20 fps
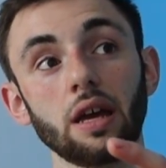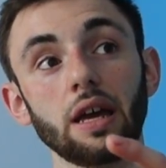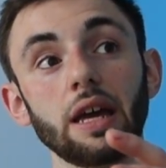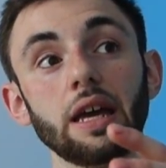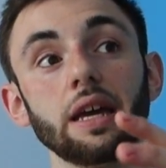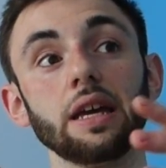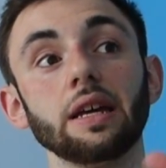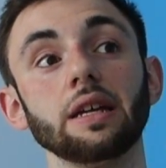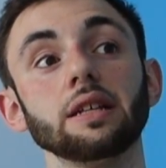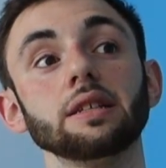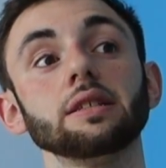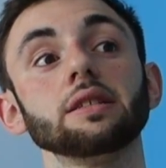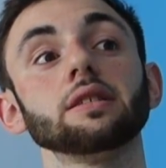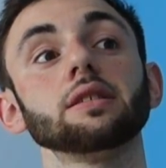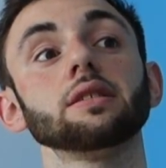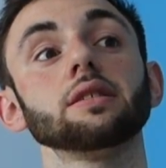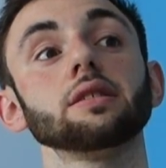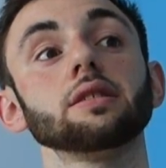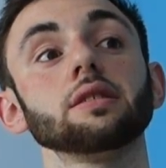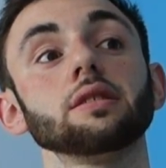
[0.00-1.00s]

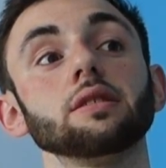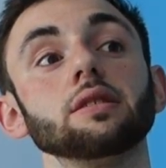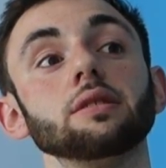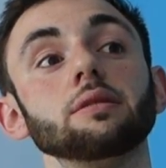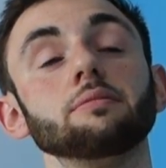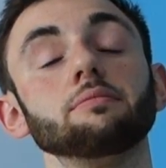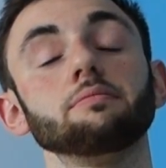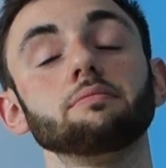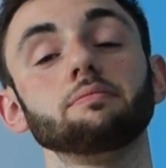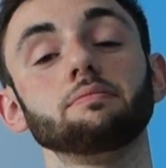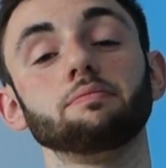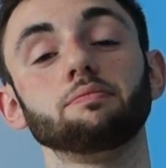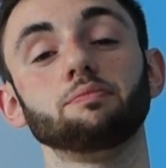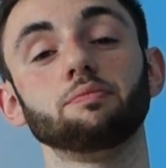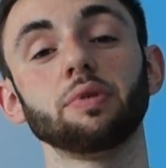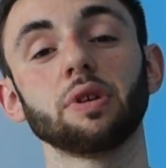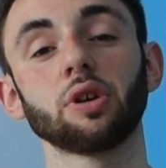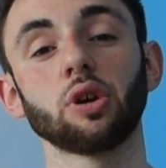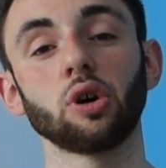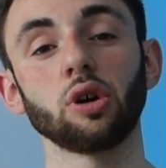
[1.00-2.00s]
is
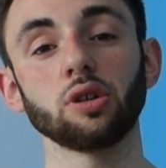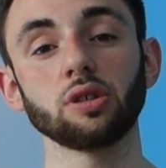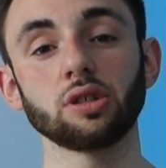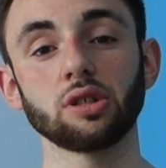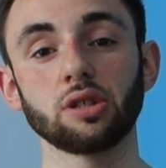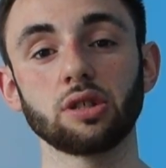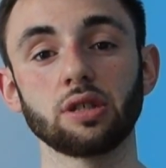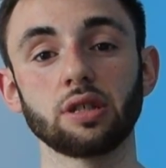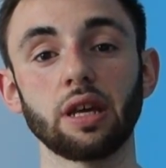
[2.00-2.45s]
because